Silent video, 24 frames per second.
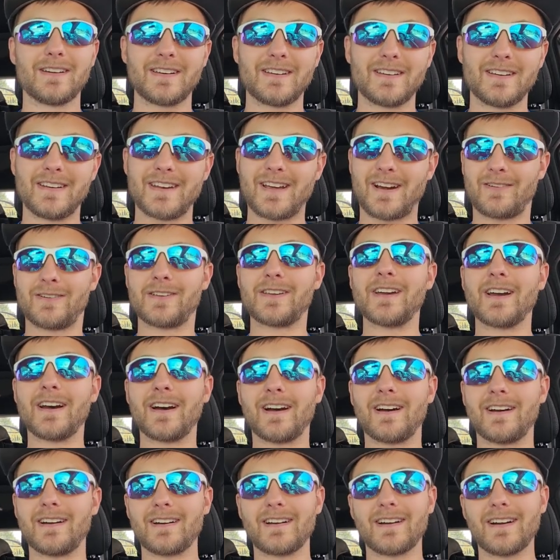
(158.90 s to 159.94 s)
Now,
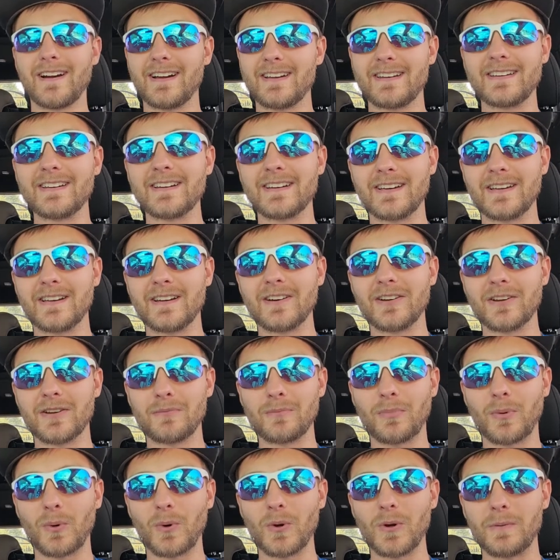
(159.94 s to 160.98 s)
yeah, I did get
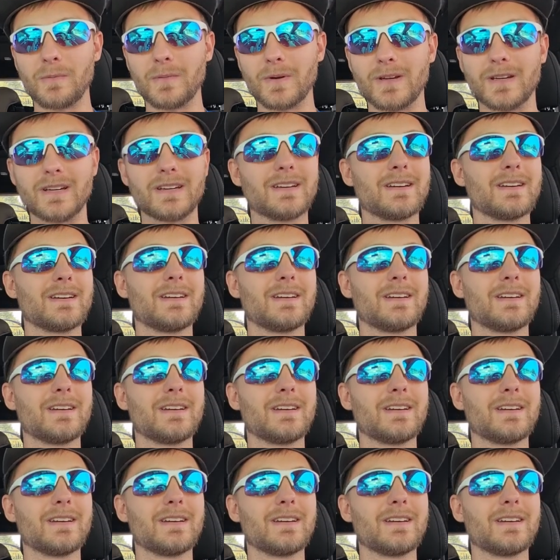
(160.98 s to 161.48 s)
unemployment,